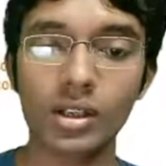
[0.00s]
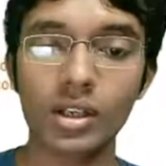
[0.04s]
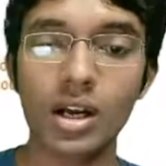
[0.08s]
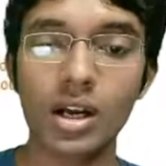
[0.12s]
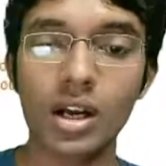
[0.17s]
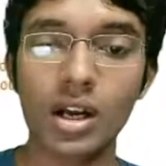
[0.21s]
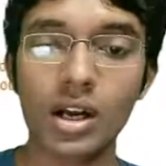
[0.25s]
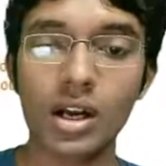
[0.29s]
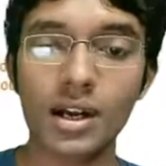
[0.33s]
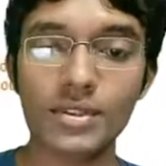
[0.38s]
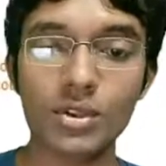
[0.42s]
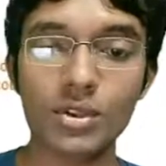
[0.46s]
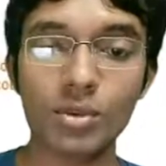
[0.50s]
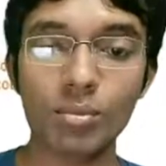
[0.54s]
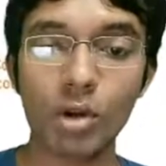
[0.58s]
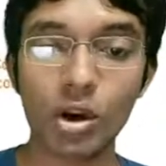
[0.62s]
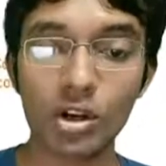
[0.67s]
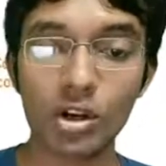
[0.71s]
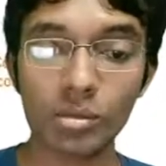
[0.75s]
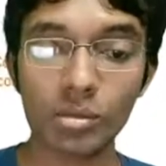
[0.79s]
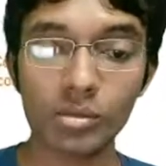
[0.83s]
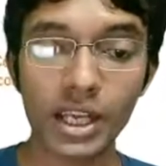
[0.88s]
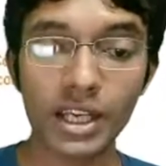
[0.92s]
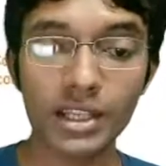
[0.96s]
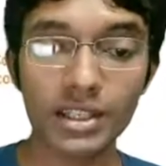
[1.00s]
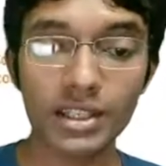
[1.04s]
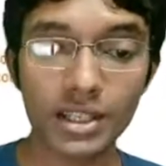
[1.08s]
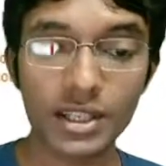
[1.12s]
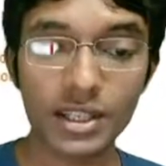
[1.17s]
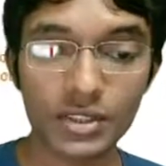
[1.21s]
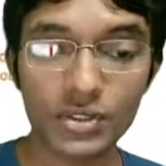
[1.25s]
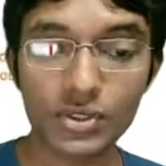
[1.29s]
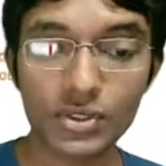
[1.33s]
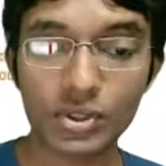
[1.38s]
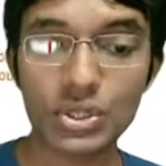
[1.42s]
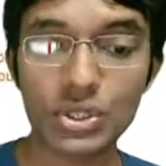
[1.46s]
So bottom line is,
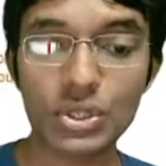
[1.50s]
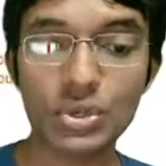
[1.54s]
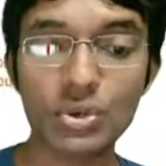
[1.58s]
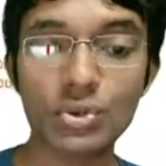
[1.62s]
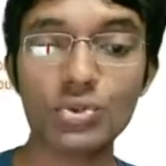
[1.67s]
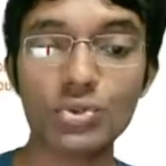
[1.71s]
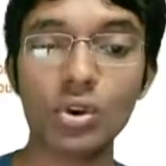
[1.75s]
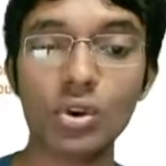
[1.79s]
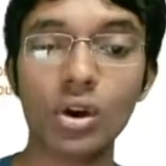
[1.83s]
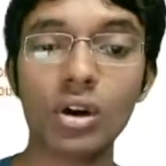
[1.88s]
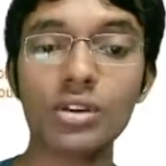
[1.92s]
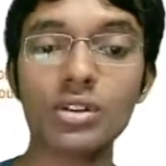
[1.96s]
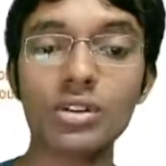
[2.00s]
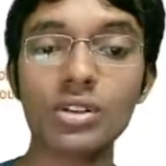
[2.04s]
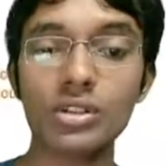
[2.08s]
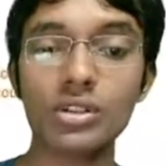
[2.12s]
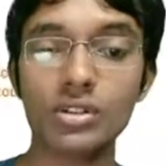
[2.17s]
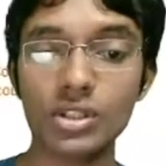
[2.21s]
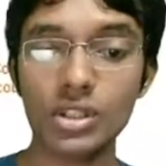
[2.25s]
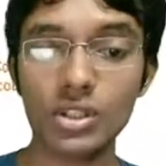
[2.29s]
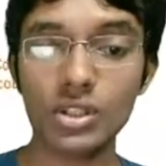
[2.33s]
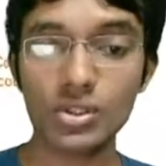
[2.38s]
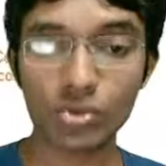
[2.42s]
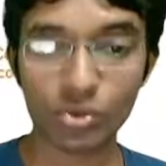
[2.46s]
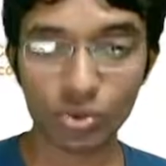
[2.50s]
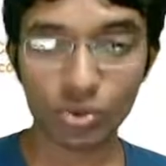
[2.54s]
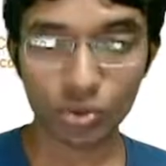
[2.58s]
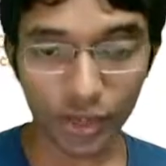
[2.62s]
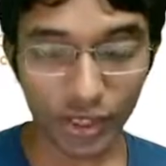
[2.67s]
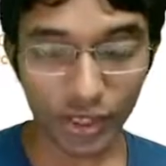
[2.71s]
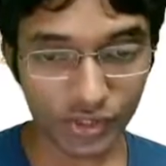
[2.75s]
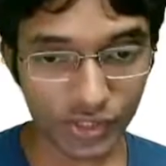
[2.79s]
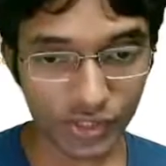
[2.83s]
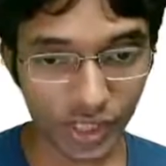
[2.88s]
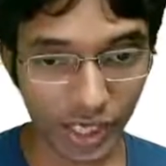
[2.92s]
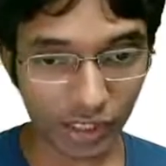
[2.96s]
you don't need to know
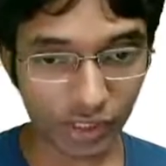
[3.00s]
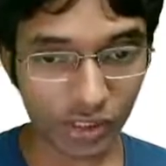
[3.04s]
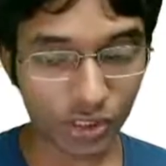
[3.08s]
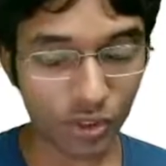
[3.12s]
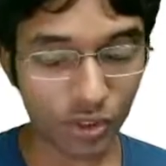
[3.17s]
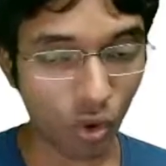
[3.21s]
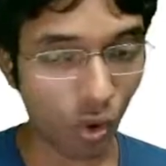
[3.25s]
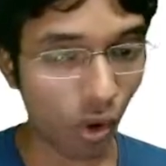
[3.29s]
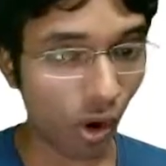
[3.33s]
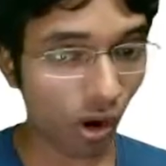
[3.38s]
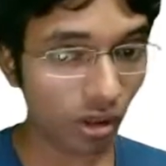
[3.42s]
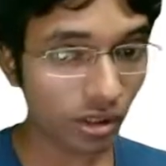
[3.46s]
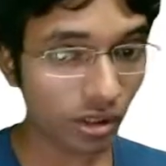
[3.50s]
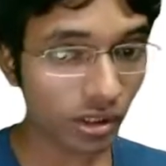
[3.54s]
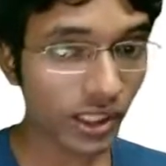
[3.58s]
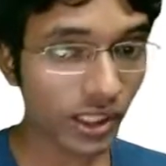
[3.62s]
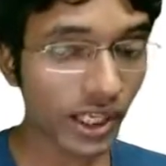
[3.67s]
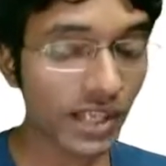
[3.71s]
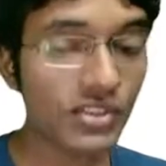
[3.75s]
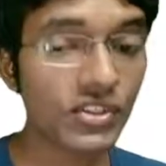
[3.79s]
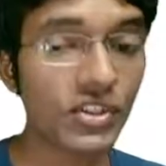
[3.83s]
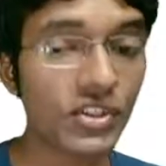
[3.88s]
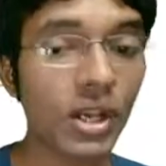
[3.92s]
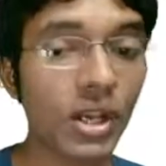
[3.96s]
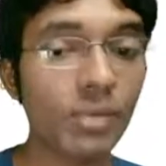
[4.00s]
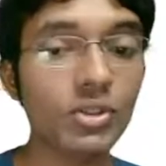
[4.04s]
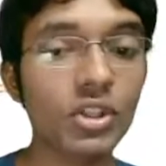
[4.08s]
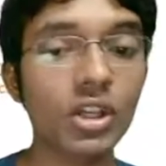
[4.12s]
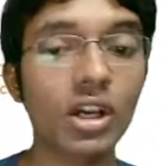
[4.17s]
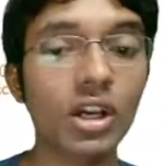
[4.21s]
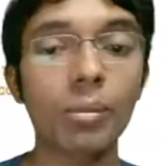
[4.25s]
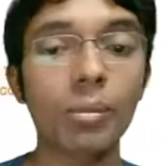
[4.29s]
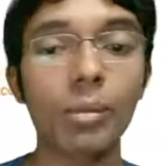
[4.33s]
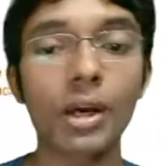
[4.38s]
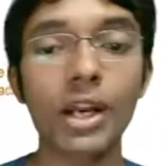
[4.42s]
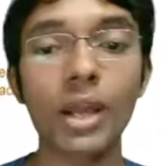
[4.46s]
exactly all the steps, but
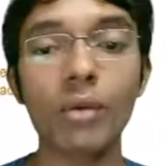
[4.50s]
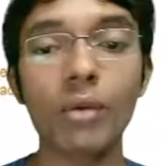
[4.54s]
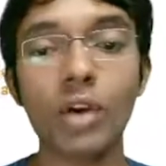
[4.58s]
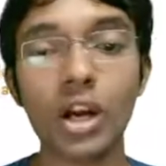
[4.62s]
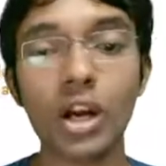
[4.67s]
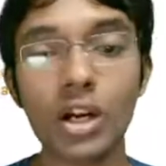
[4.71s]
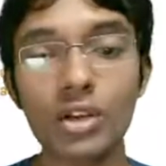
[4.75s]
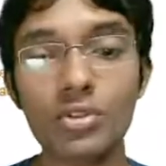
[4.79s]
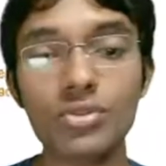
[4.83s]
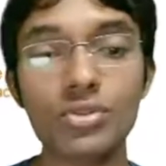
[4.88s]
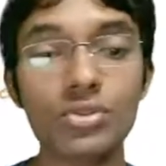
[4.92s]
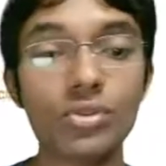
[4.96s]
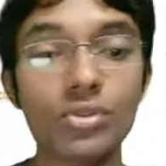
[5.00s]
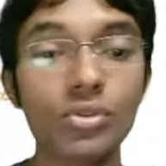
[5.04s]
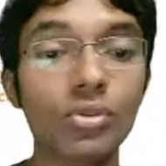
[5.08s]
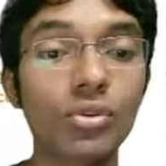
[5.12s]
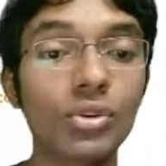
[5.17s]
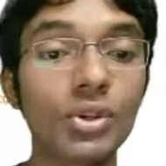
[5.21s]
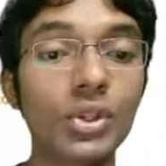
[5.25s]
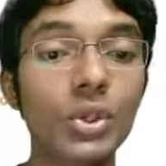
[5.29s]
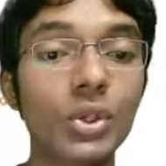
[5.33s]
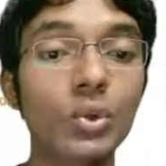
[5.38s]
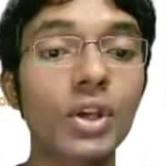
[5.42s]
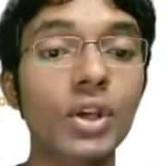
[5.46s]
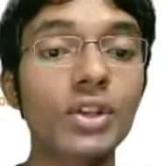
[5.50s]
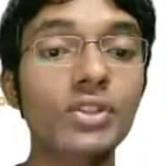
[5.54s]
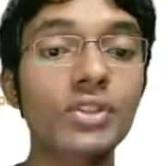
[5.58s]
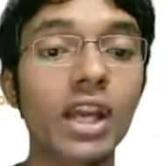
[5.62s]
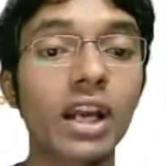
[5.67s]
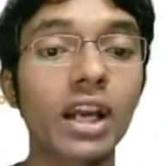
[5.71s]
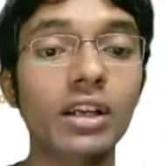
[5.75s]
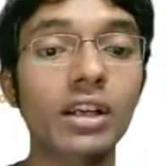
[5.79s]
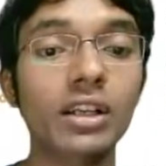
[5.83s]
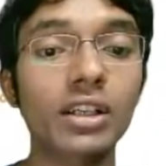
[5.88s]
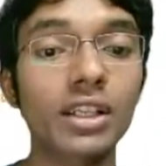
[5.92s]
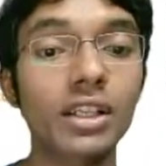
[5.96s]
I want to show you
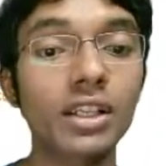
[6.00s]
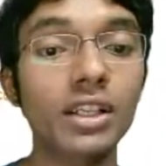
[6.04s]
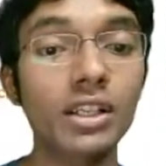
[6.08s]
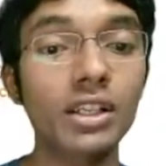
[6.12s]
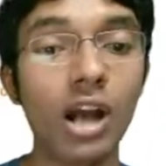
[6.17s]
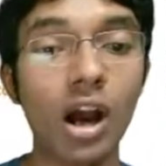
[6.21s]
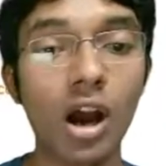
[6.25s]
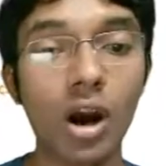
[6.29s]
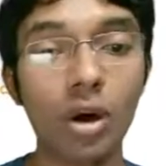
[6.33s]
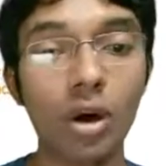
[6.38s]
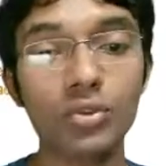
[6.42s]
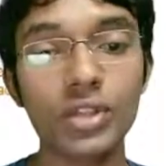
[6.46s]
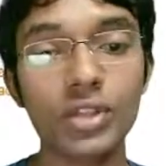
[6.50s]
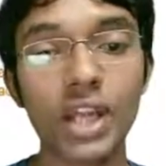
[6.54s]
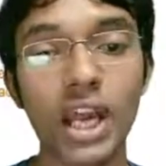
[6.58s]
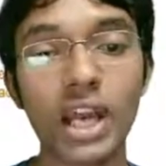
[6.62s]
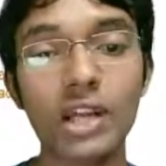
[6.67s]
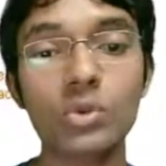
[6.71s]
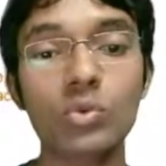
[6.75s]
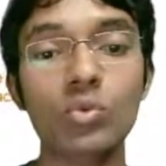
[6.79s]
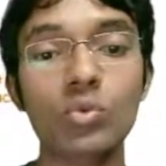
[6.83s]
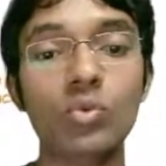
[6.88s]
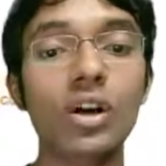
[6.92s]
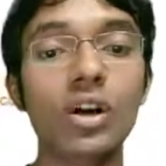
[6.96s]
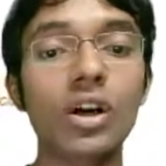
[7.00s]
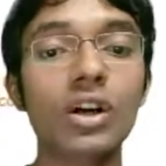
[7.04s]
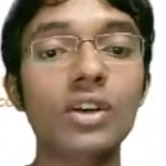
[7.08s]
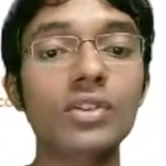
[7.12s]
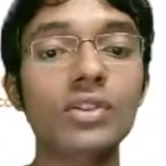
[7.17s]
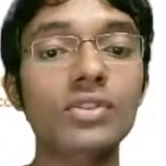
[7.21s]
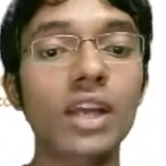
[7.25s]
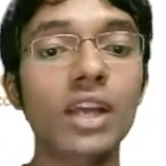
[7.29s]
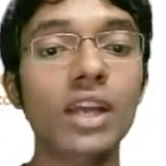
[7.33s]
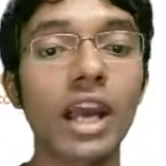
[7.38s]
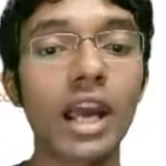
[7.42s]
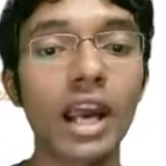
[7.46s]
exactly how that works,
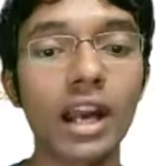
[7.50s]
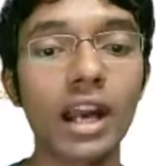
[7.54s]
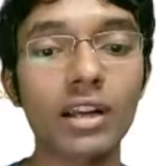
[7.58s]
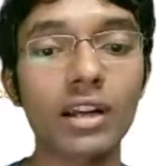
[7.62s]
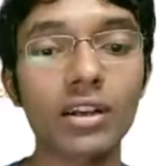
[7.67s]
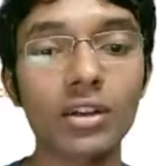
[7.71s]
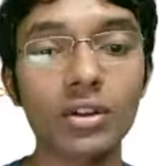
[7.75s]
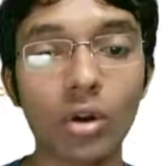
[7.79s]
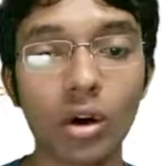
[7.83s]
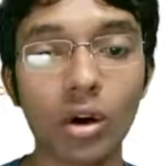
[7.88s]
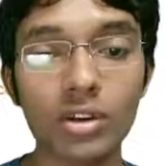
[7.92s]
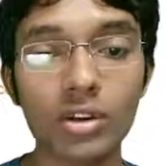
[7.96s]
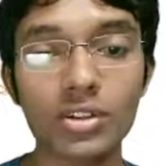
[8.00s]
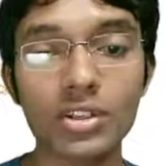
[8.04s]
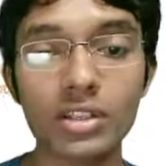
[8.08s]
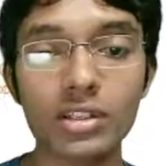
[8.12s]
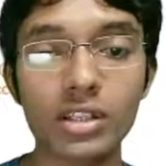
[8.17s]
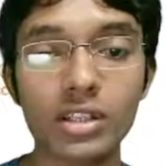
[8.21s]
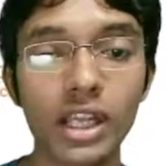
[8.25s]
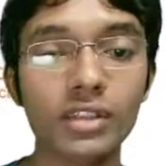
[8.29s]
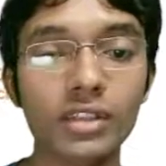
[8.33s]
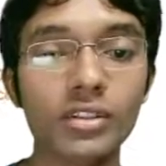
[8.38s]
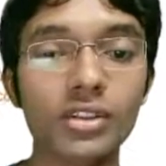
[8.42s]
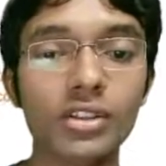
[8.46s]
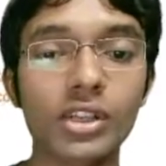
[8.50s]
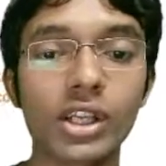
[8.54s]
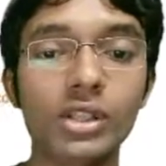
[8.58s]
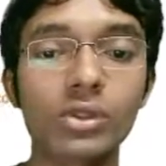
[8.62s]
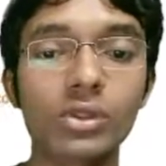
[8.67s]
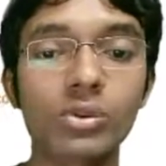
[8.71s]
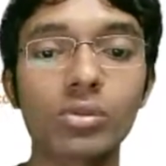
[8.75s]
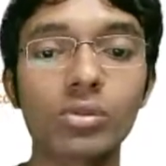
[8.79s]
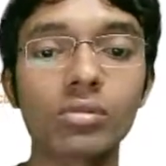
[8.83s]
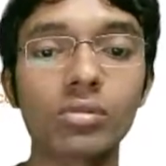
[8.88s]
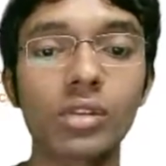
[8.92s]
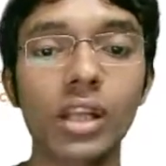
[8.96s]
and not just like tell you
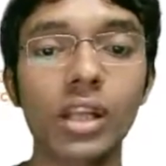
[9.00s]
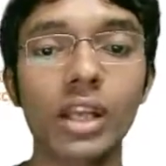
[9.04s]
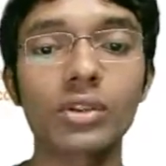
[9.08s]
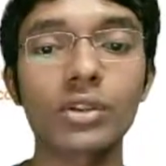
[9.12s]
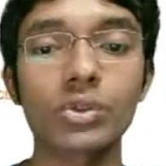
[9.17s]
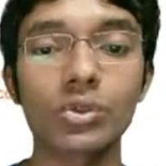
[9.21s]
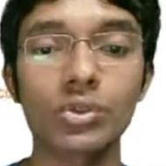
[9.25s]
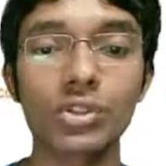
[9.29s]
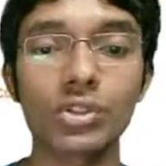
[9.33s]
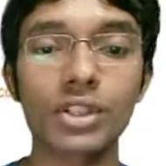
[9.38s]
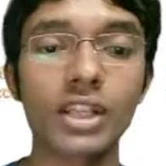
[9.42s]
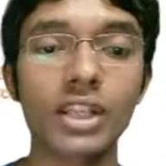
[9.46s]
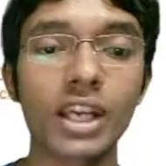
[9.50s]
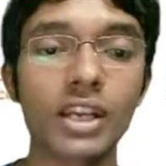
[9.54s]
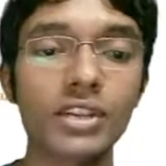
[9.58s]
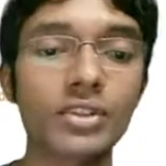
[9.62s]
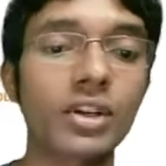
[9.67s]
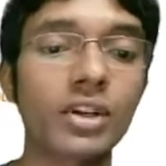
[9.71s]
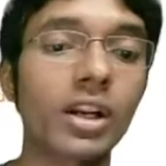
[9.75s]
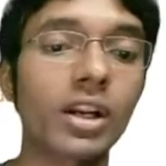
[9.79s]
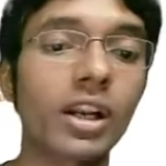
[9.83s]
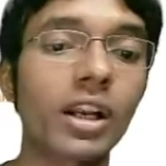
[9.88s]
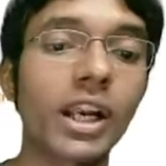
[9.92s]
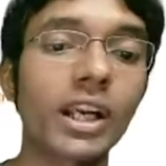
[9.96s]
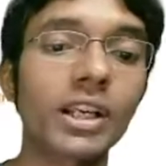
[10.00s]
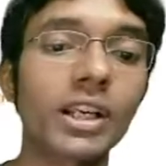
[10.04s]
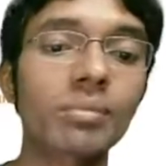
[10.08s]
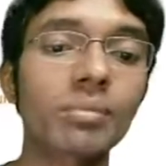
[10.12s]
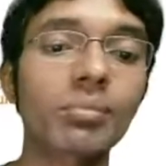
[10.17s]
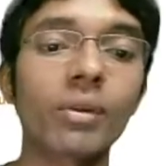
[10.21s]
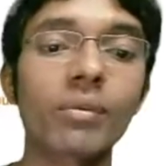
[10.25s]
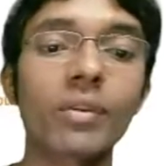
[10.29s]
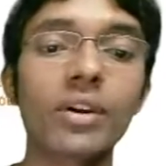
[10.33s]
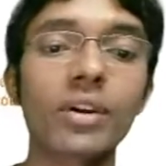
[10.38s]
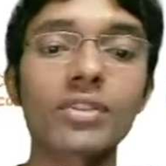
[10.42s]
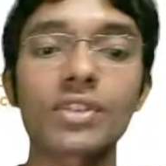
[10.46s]
like using the external ID
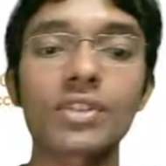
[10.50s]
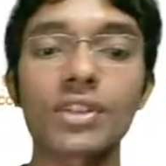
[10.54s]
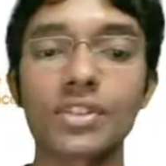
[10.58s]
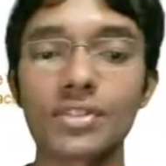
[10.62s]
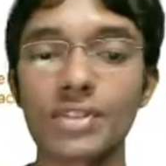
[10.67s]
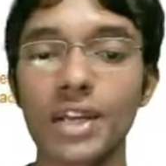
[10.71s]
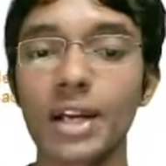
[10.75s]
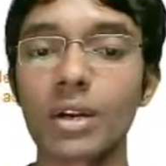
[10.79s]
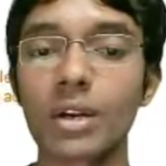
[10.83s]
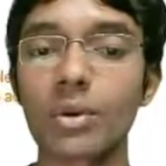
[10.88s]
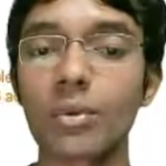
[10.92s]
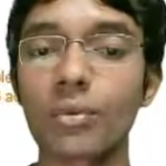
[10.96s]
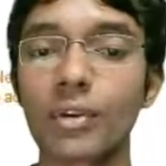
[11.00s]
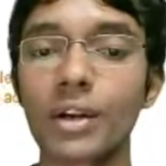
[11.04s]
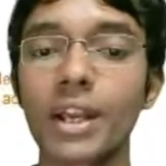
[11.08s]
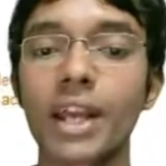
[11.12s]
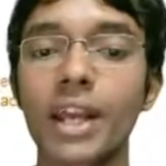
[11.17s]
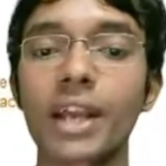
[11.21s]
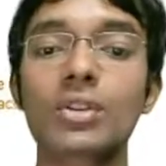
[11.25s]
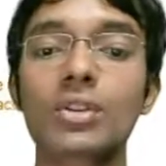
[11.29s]
prevents this kind of attack.